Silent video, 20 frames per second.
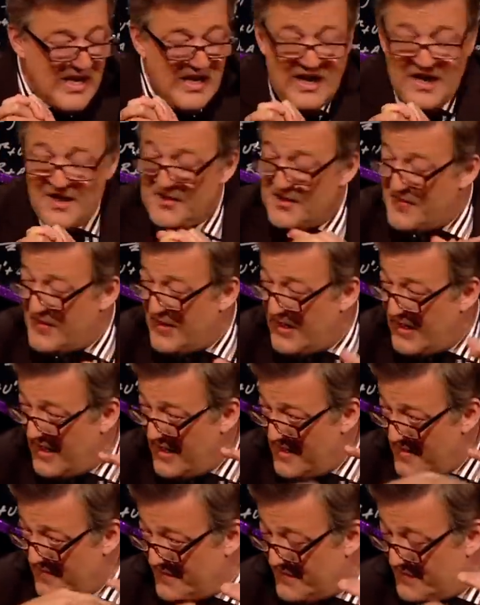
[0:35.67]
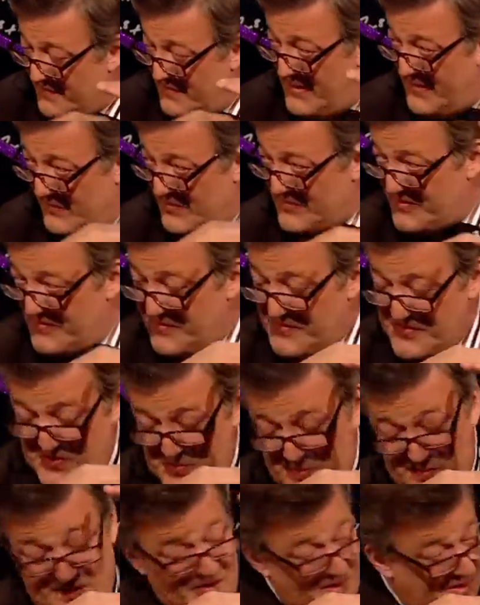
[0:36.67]
and they have levels of
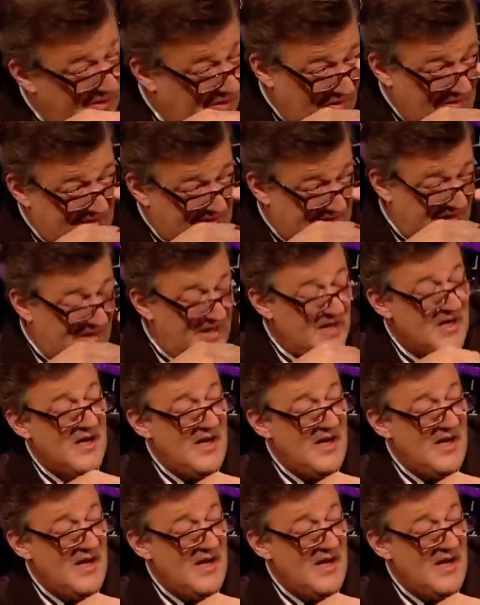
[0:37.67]
superiority.